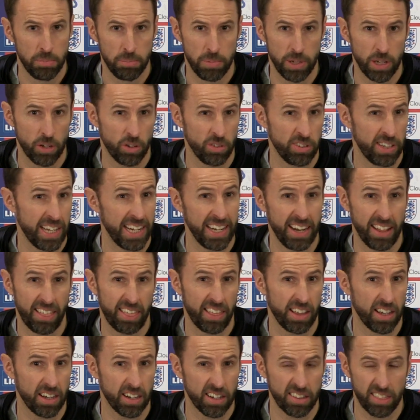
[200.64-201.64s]
beyond
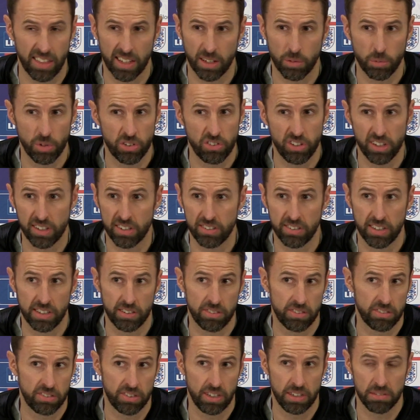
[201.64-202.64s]
anything I think which
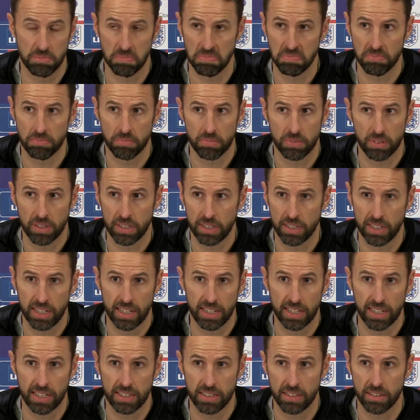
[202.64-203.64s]
exists in, in
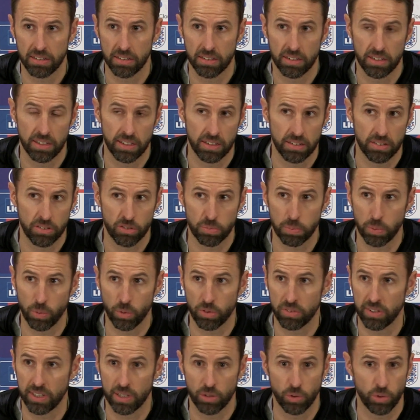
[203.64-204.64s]
any
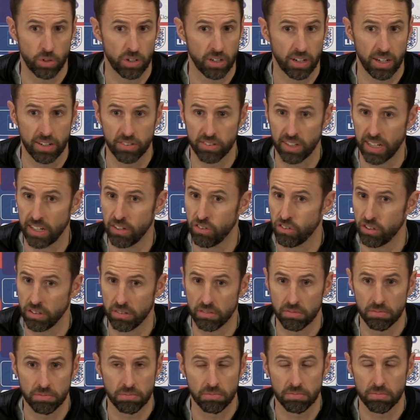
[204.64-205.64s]
sporting organisation.